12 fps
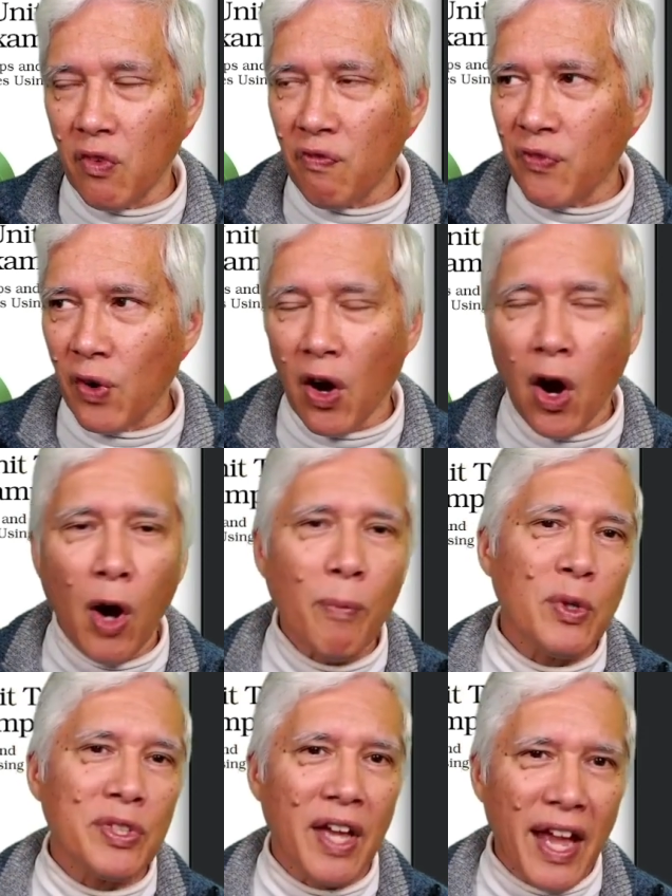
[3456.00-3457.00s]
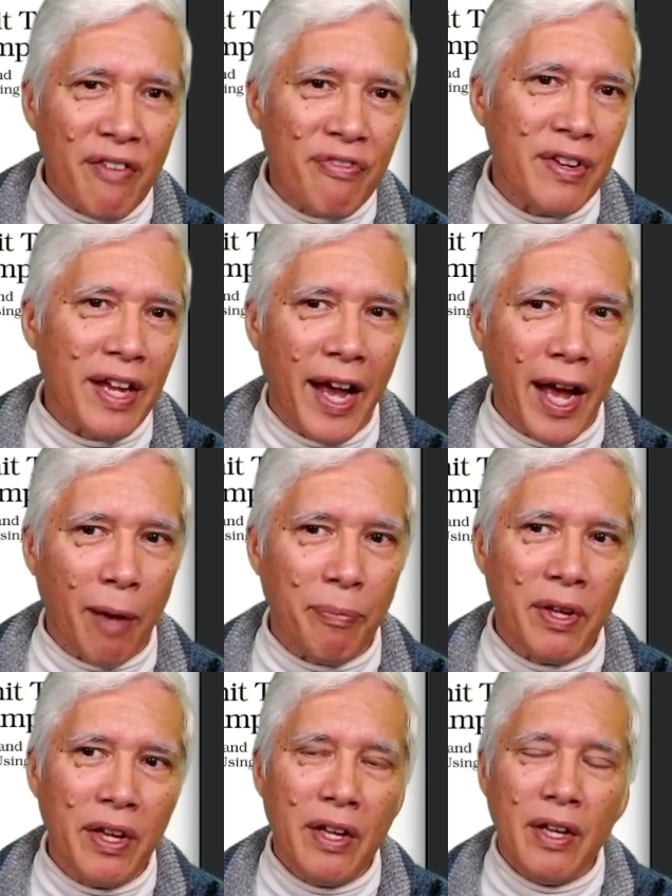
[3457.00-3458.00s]
for almost every app,
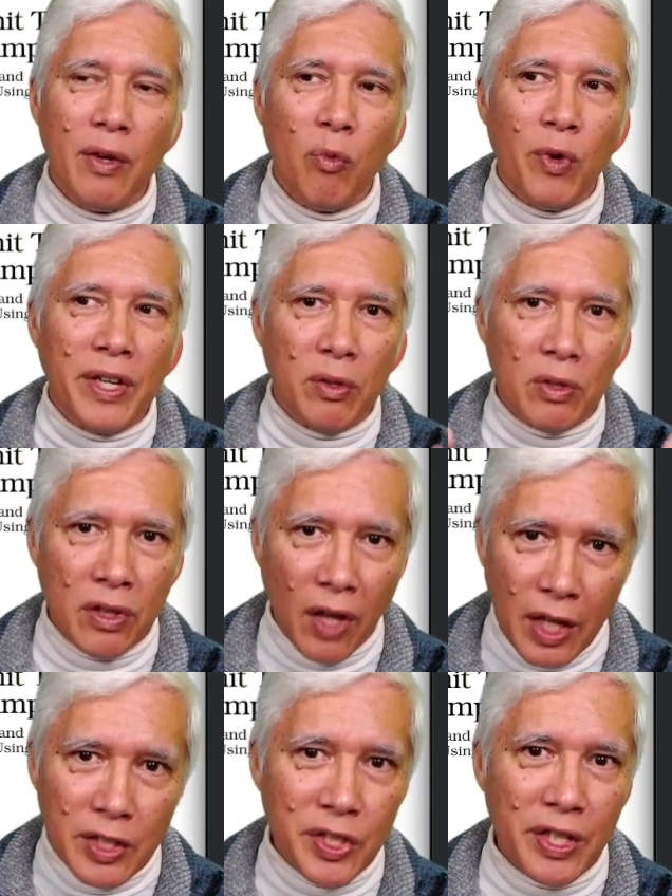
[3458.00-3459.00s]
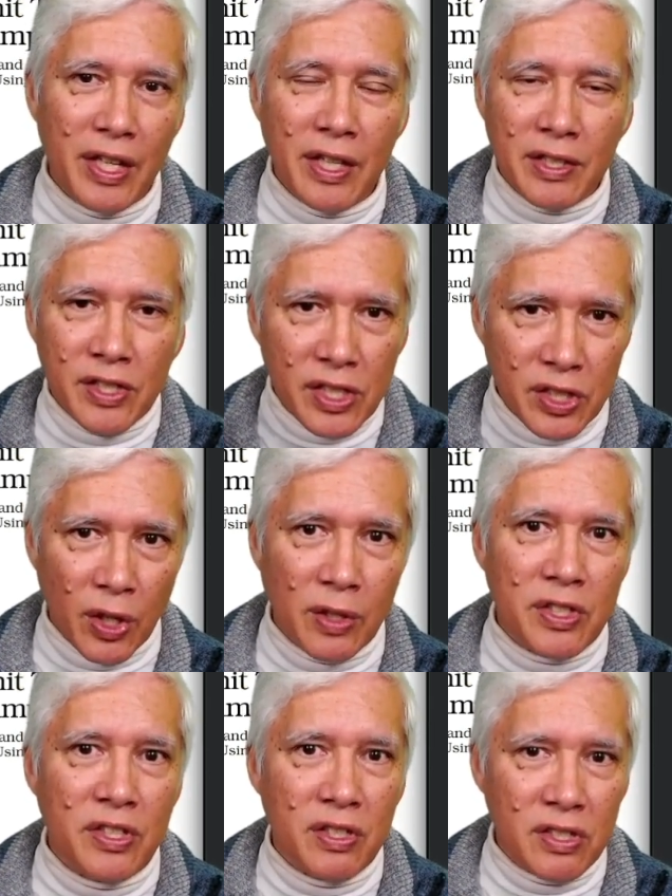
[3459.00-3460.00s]
when you launch it, it
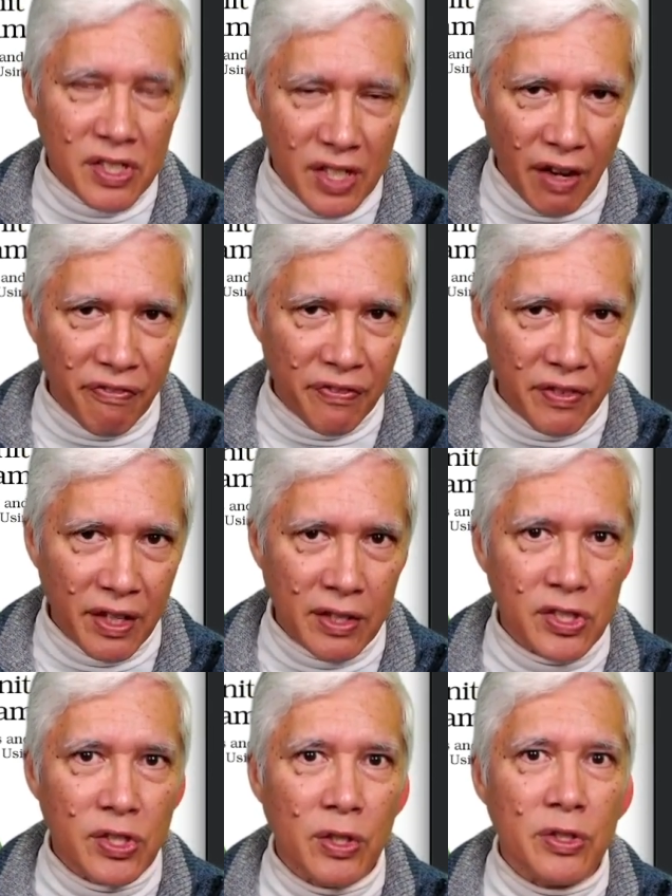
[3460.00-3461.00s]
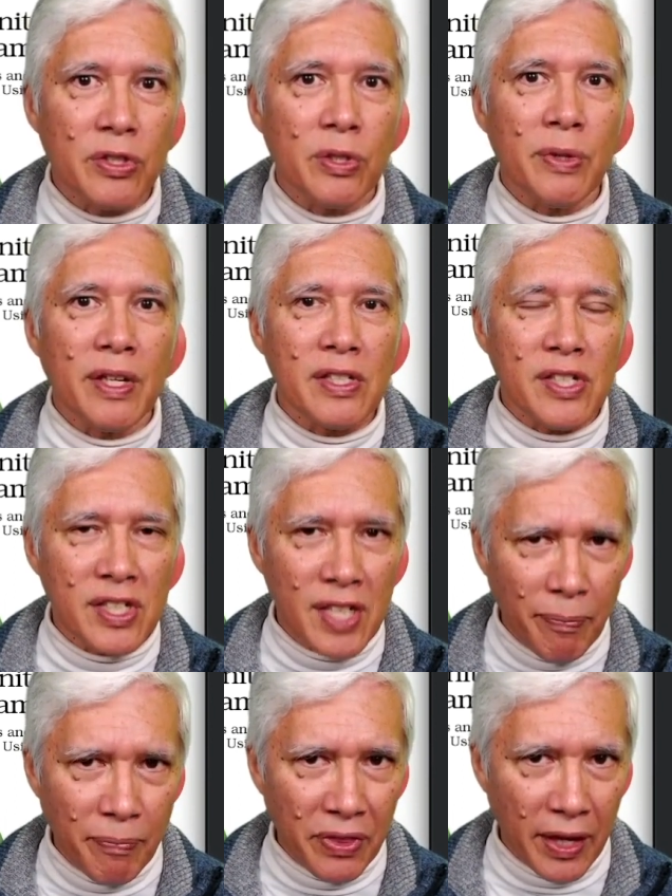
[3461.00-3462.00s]
starts stuff. It starts doing
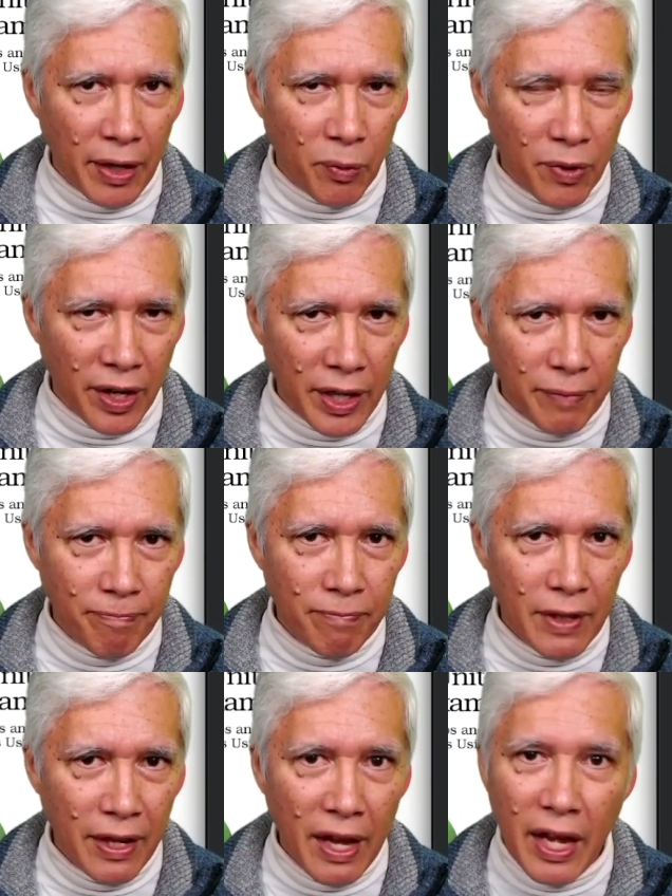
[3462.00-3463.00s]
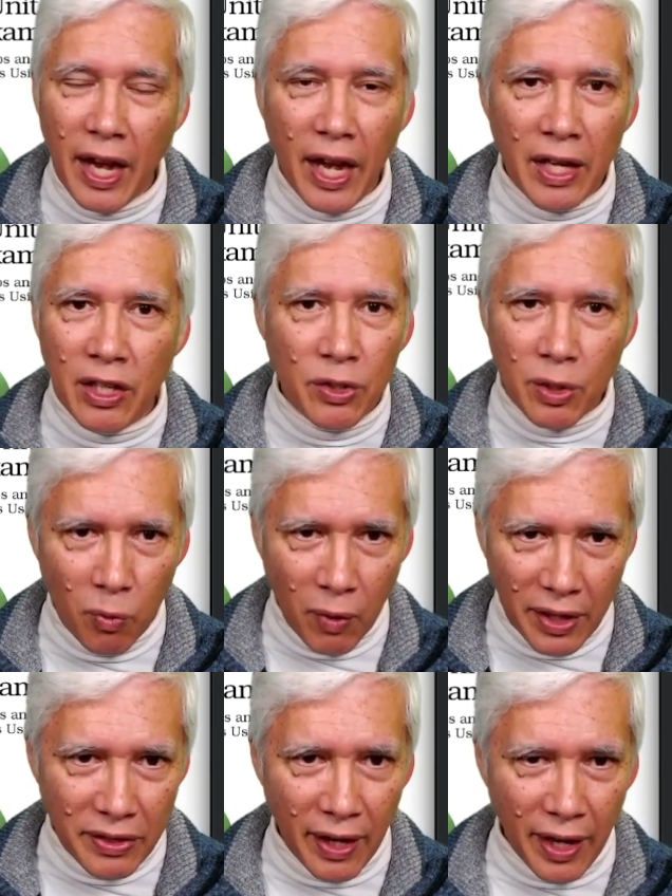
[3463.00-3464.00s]
something, right? And you don't
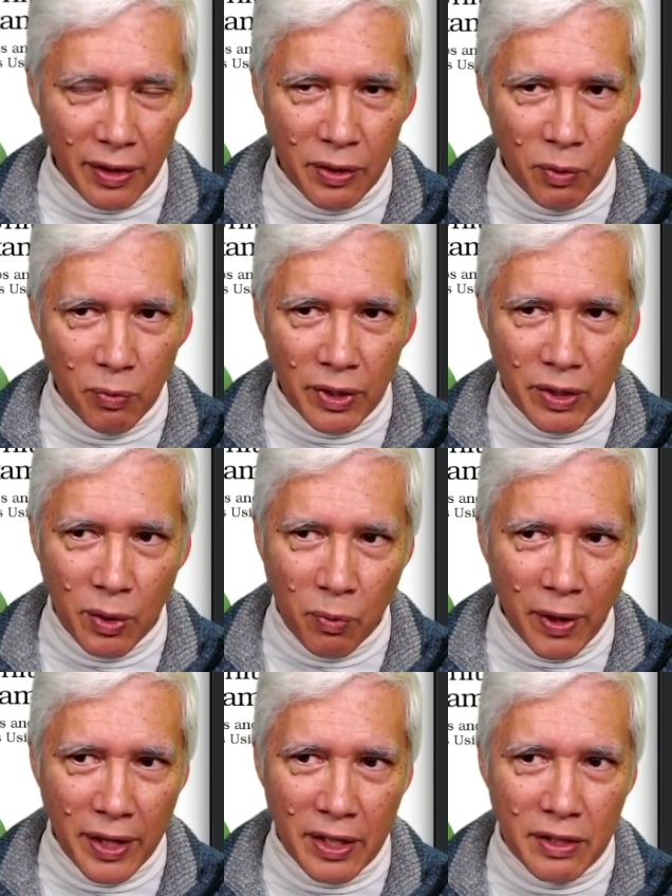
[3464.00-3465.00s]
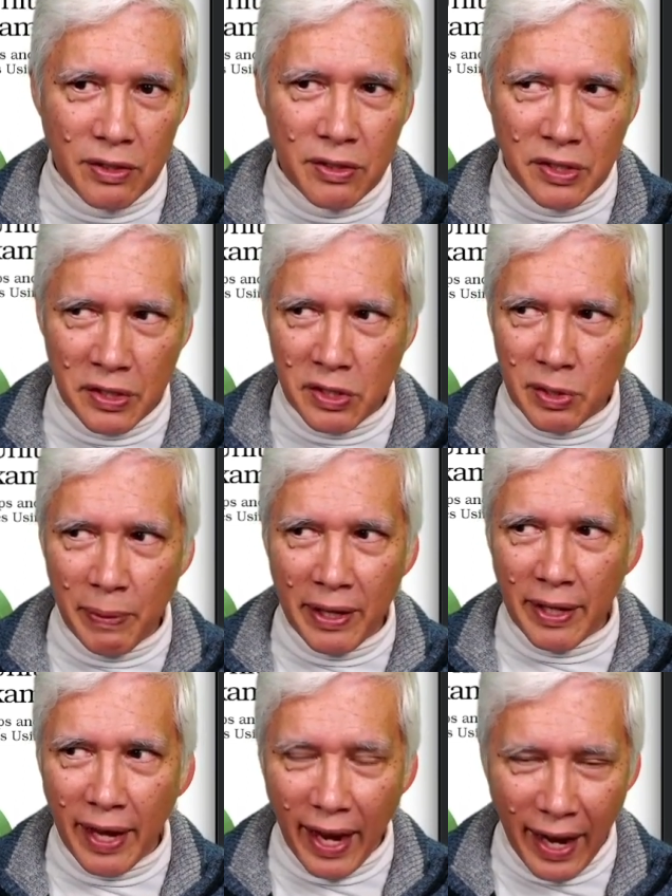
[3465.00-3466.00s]
want that. We don't want it to
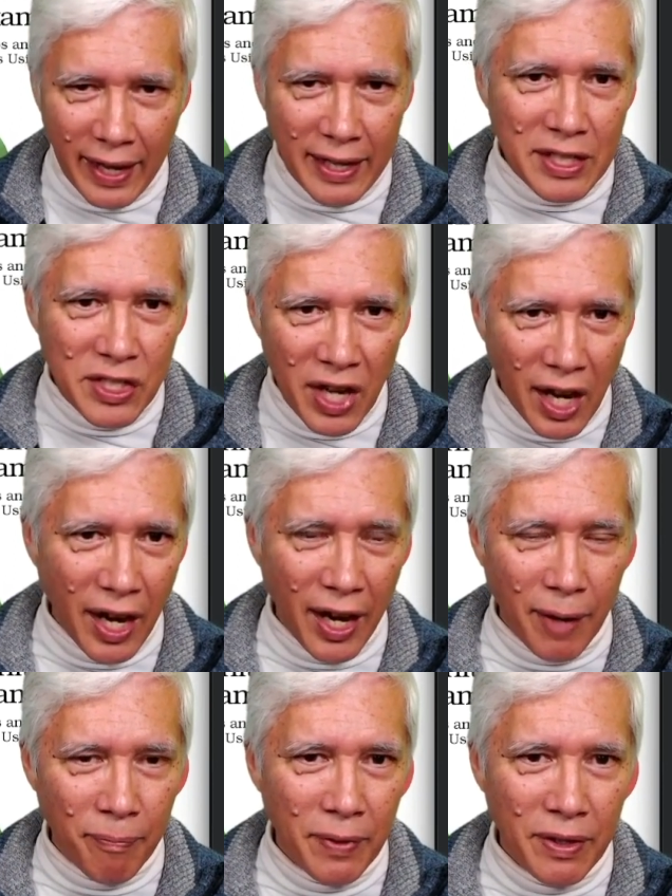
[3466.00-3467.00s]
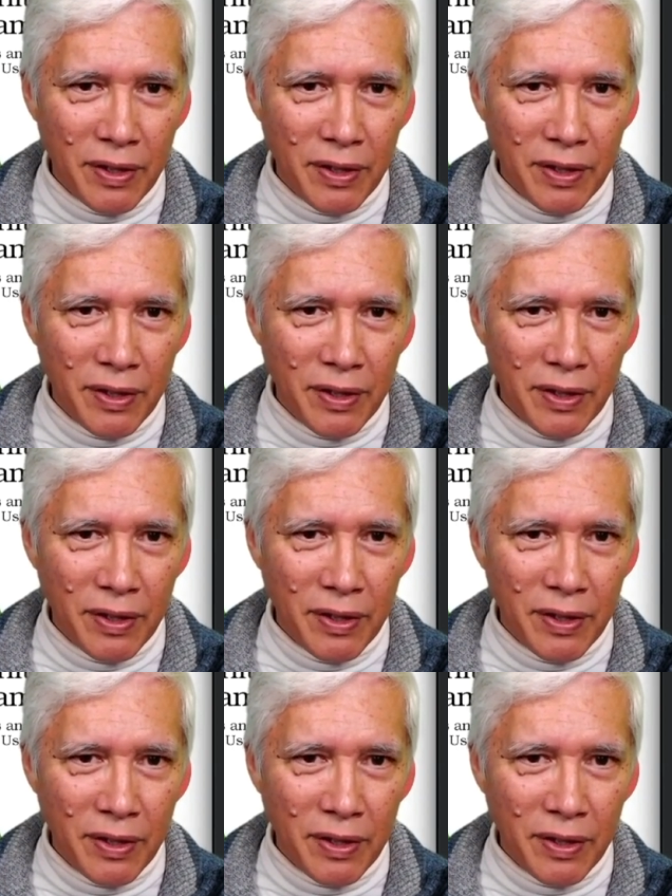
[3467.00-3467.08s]
spend any time